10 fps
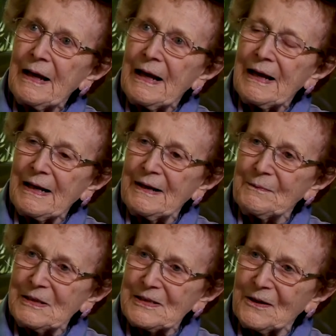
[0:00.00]
And it
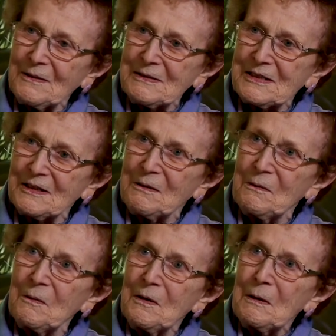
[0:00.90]
was
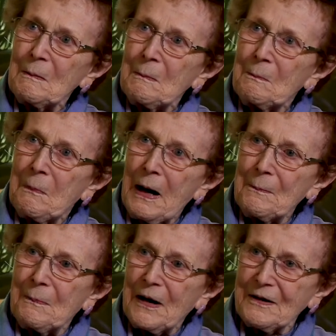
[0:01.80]
also
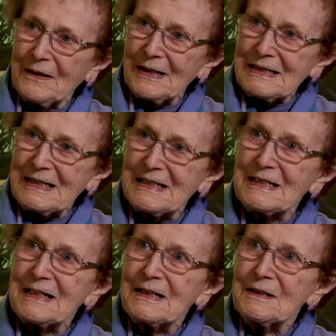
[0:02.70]
Bob Bartlett's
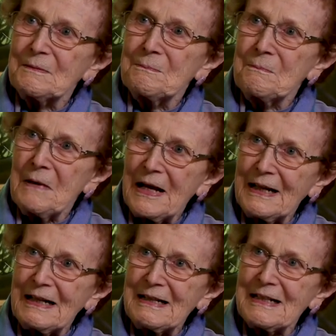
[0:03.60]

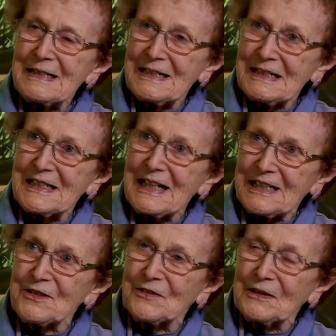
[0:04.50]
many
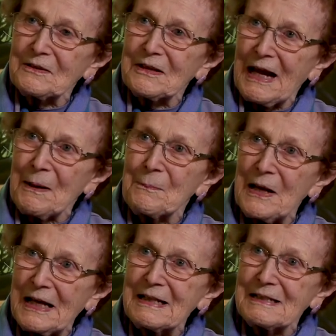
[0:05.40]
successful
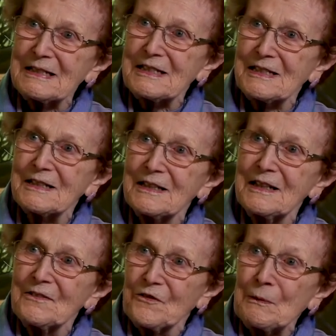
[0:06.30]
campaigns
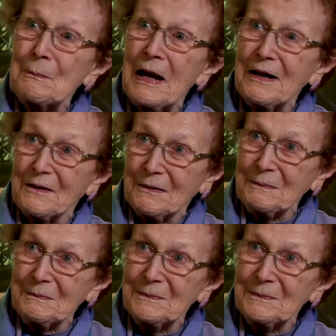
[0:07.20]
for mayor.